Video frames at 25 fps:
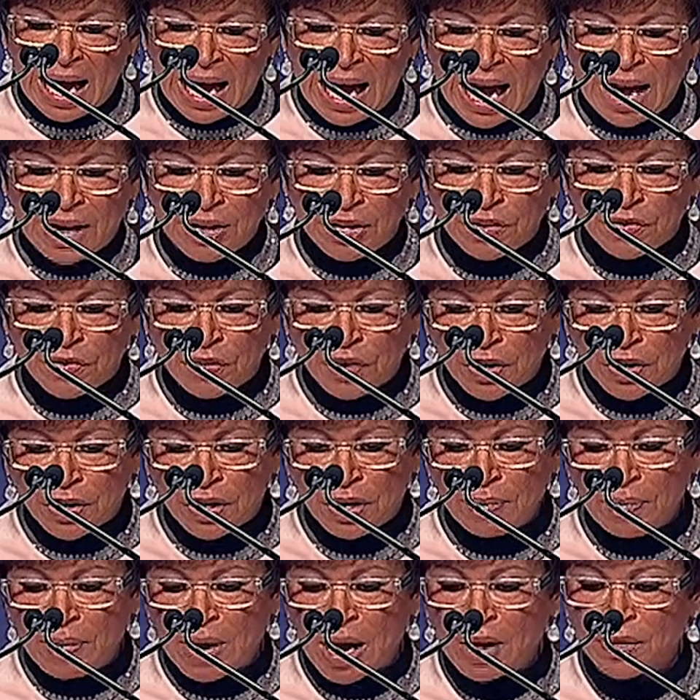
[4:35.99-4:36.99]
And you've heard
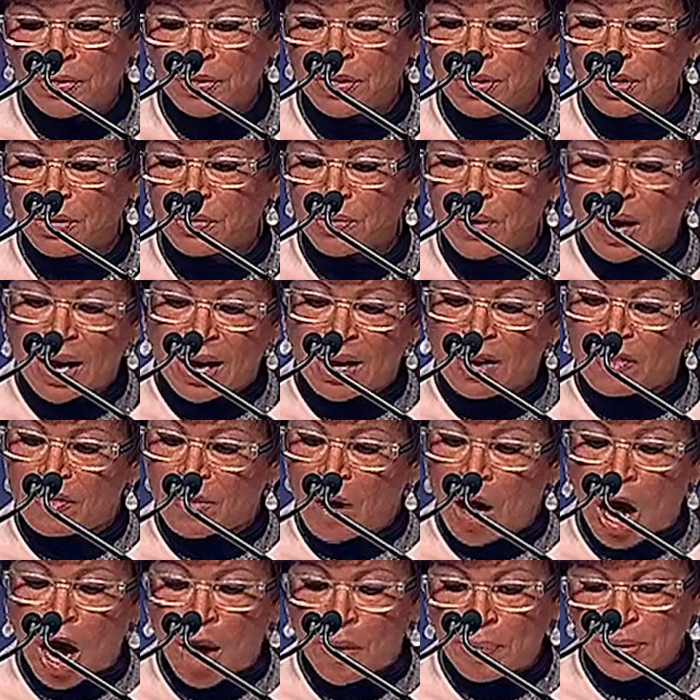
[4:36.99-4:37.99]
about the array of
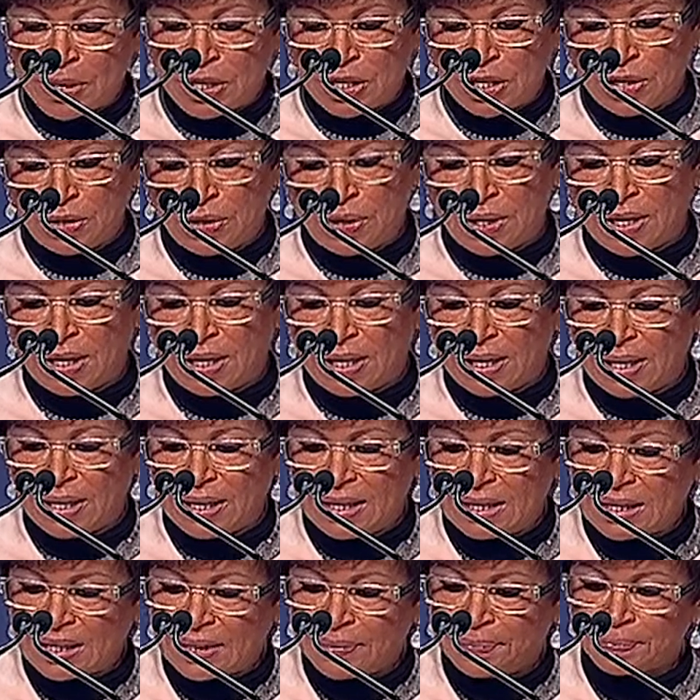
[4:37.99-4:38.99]

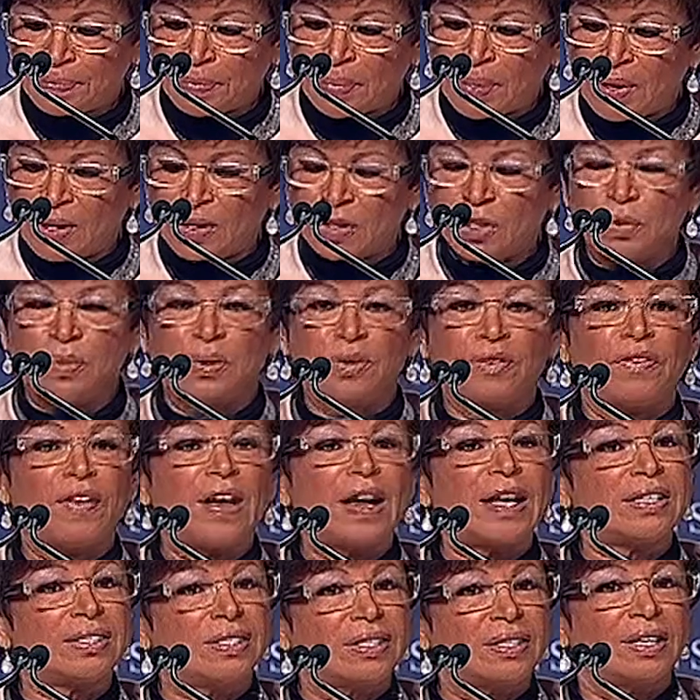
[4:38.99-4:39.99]
opportunities to
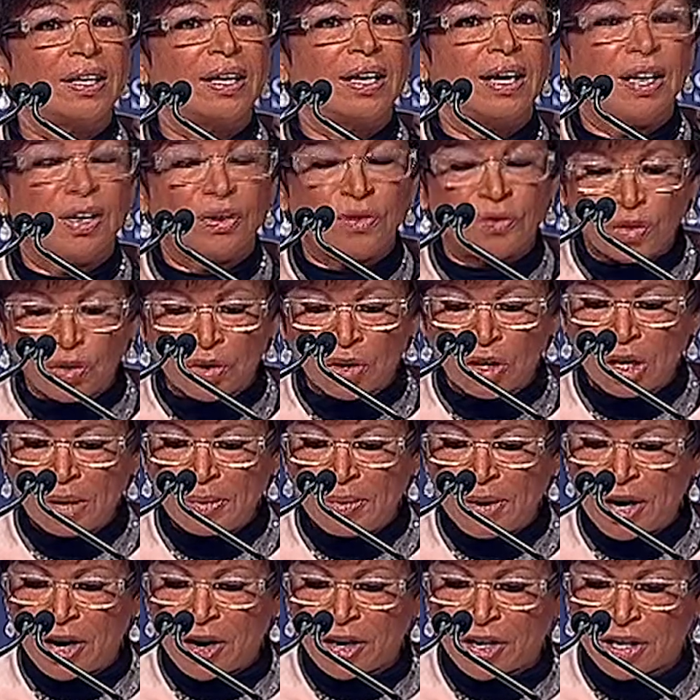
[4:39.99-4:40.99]
invest in rural
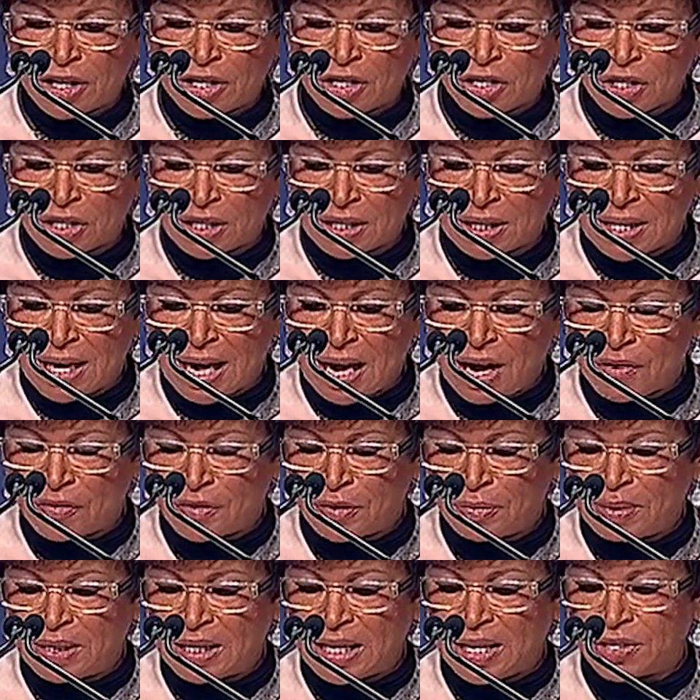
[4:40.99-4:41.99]
America just now
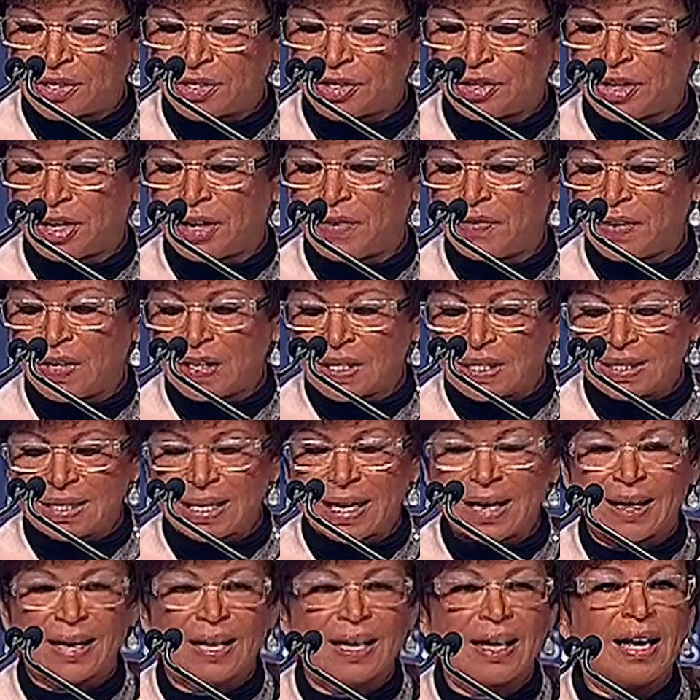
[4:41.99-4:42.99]
from Secretary
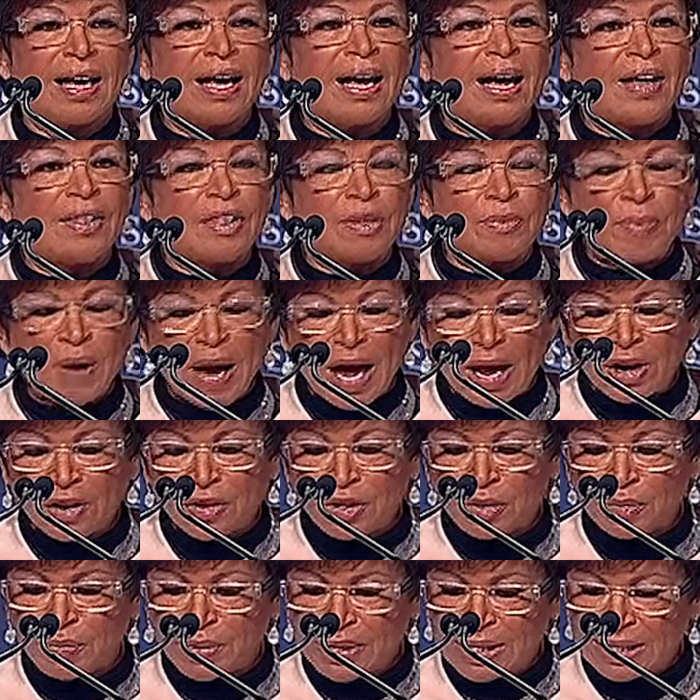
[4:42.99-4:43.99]
Vilsack and the panel
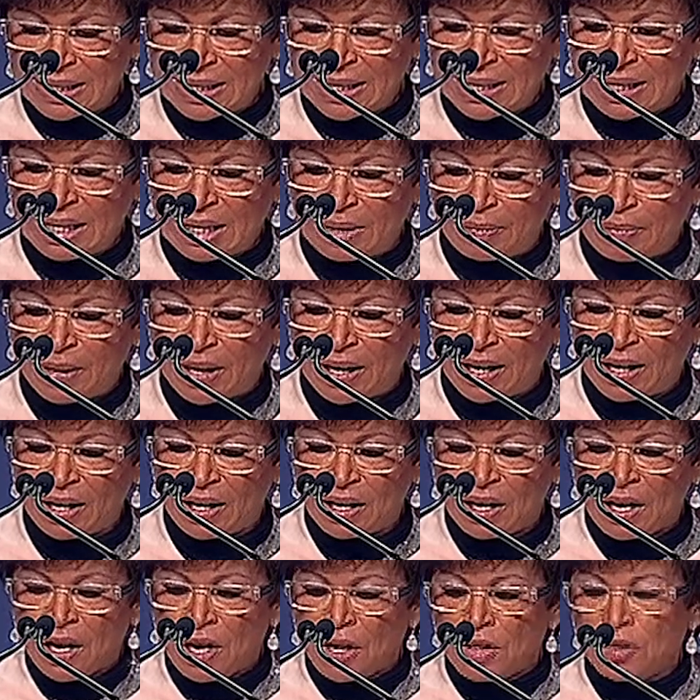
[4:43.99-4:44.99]
that preceded me
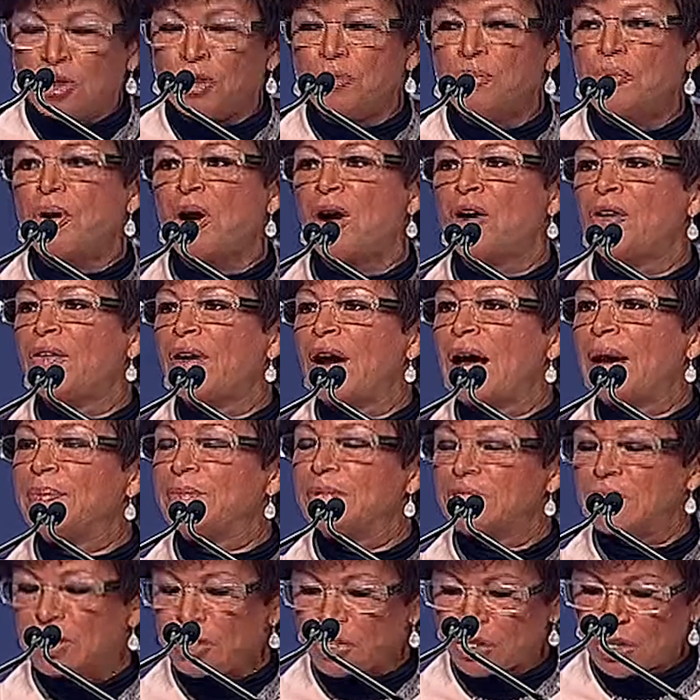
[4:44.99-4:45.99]
through
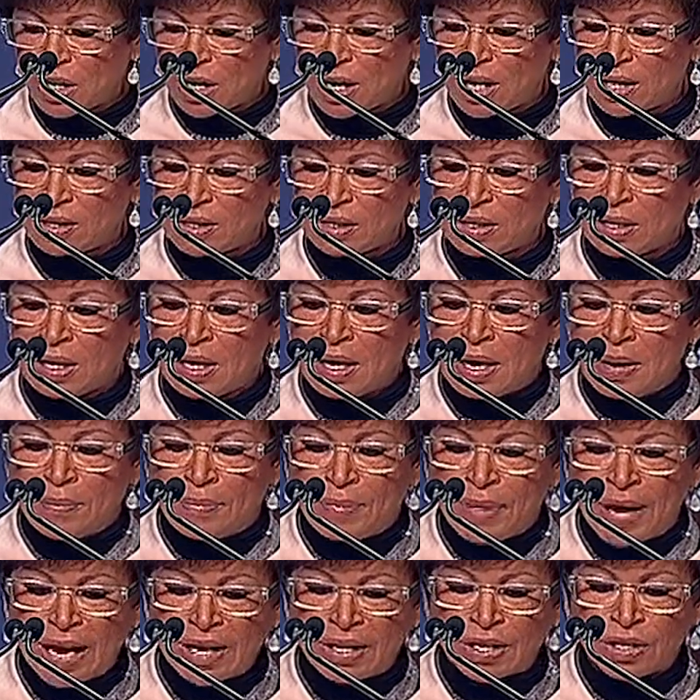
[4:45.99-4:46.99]
programs such as
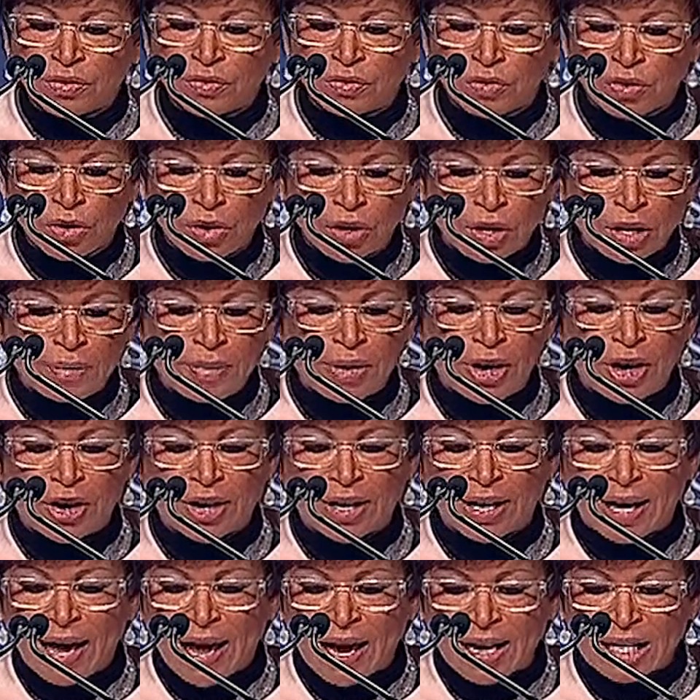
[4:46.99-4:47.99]
Made in Rural
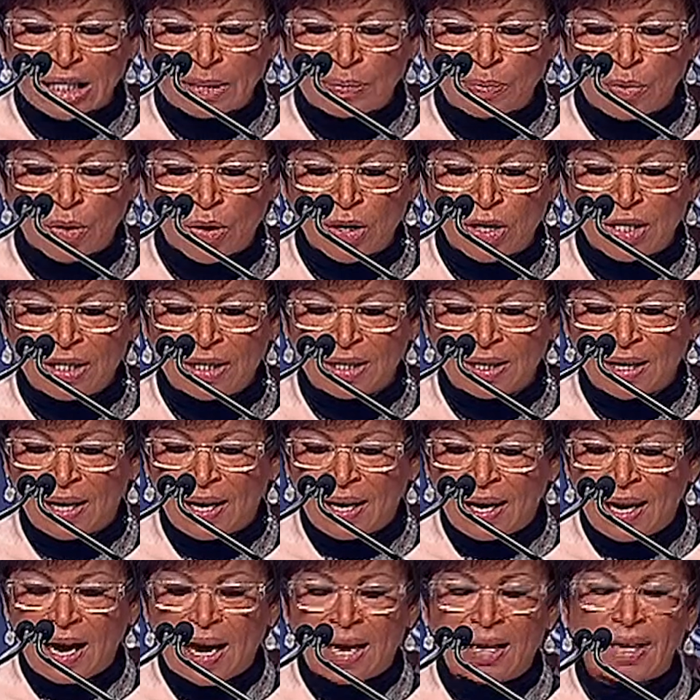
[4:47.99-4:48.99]
America Exports
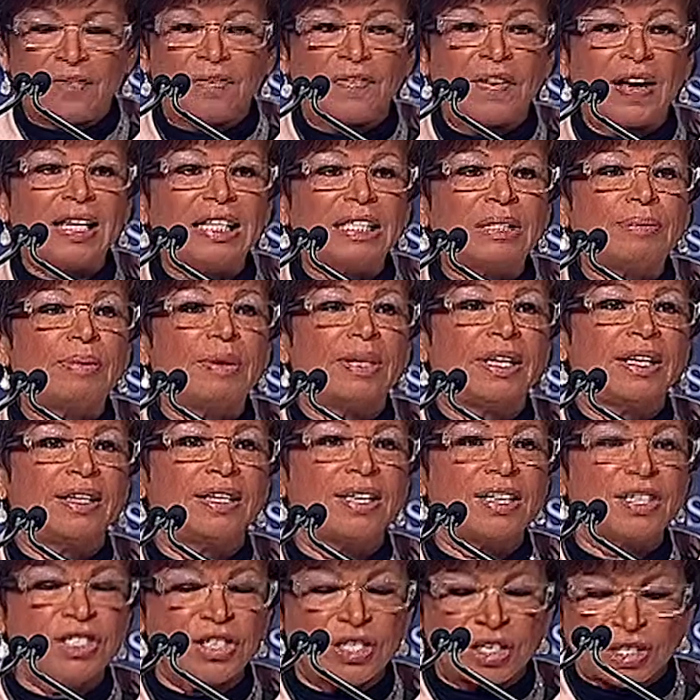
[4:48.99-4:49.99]
and investment
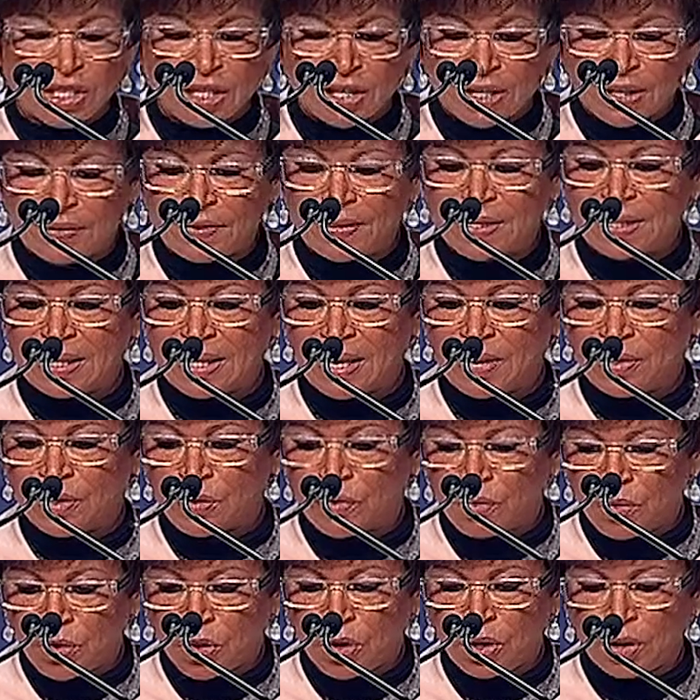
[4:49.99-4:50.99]
initiatives and the
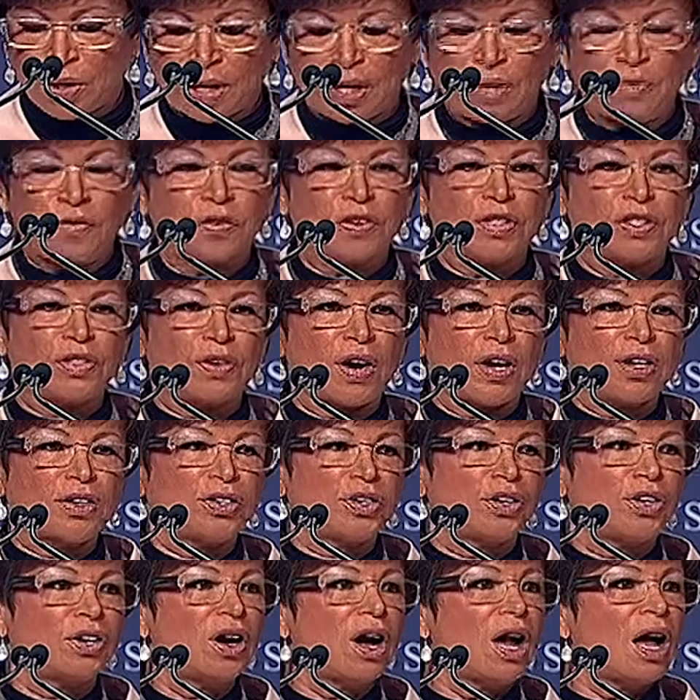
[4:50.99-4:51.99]
Rural
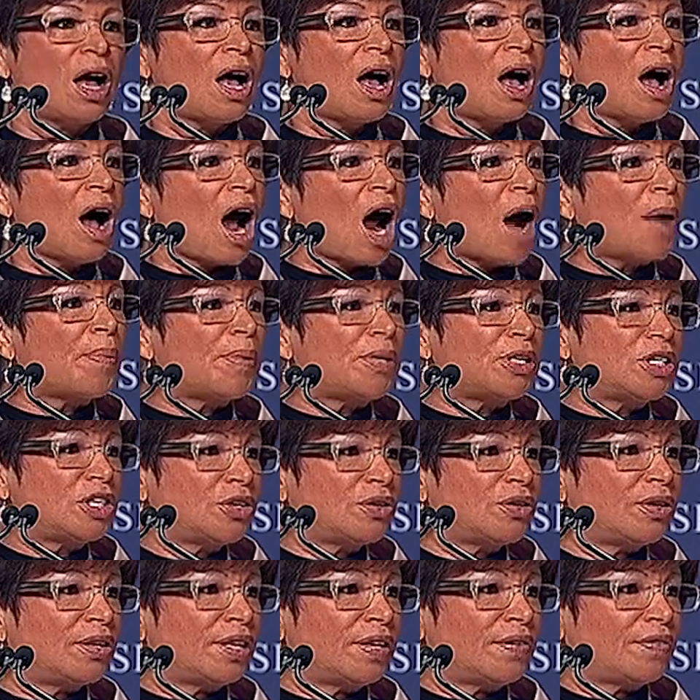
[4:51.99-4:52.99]
Infrastructure
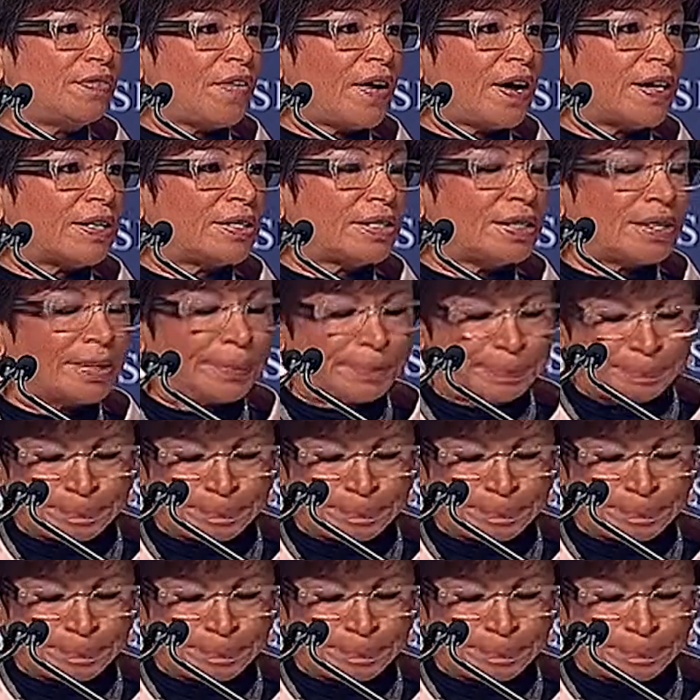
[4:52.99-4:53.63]
Opportunity Fund.